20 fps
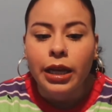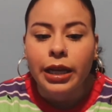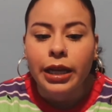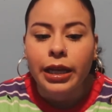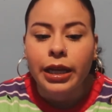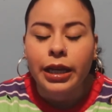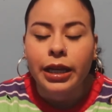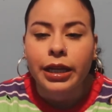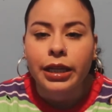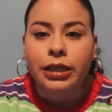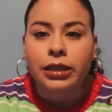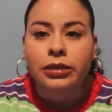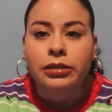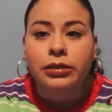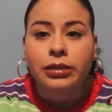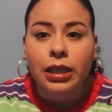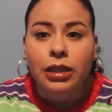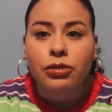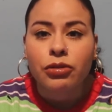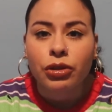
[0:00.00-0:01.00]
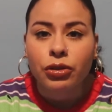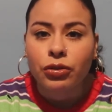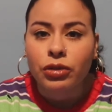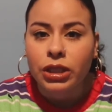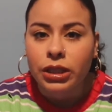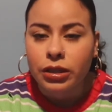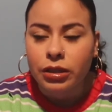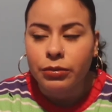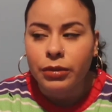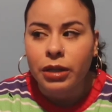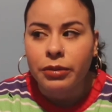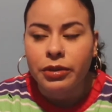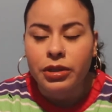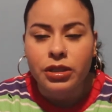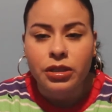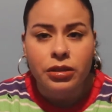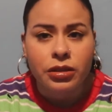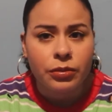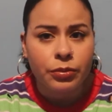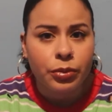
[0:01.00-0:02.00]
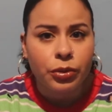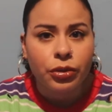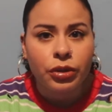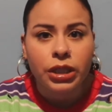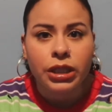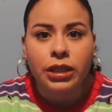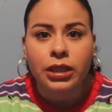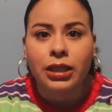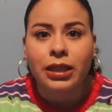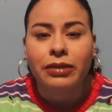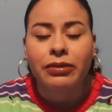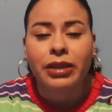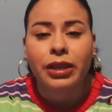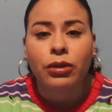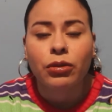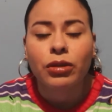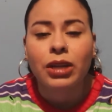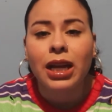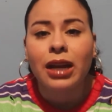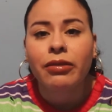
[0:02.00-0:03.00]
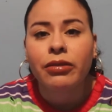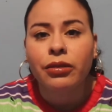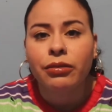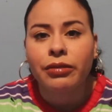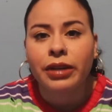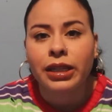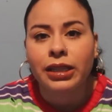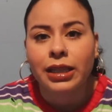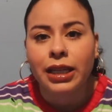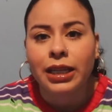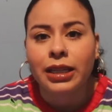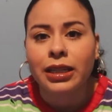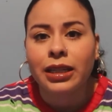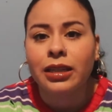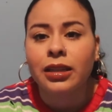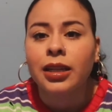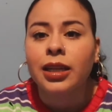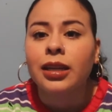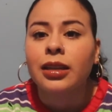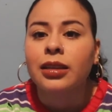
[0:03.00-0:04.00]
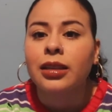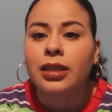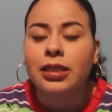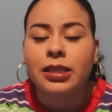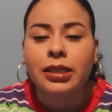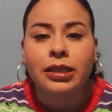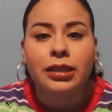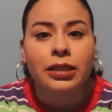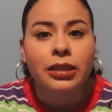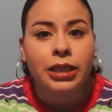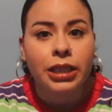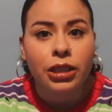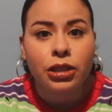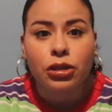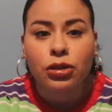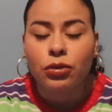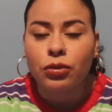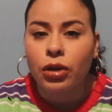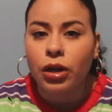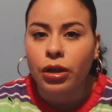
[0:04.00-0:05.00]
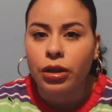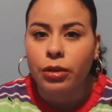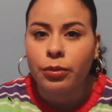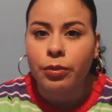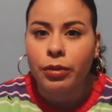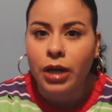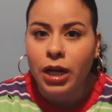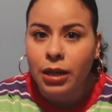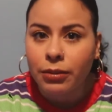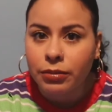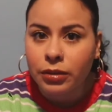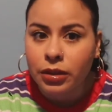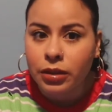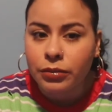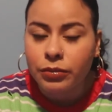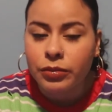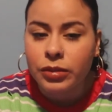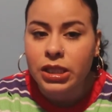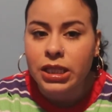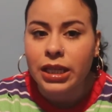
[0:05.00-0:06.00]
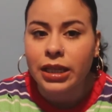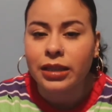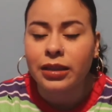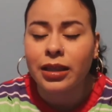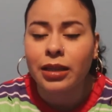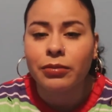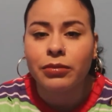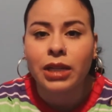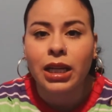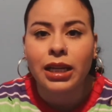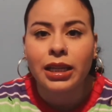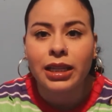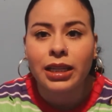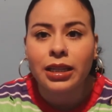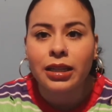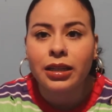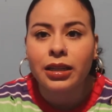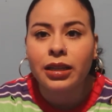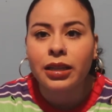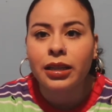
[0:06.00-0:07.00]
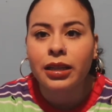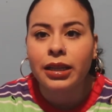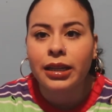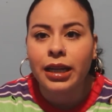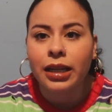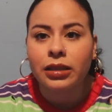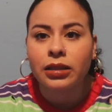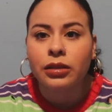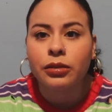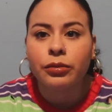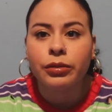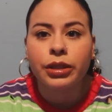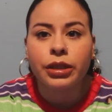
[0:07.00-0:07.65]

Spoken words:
And that's why you need thermometers. It's important. If they don't have the right lighting, this can lead to other problems and them not eating and acting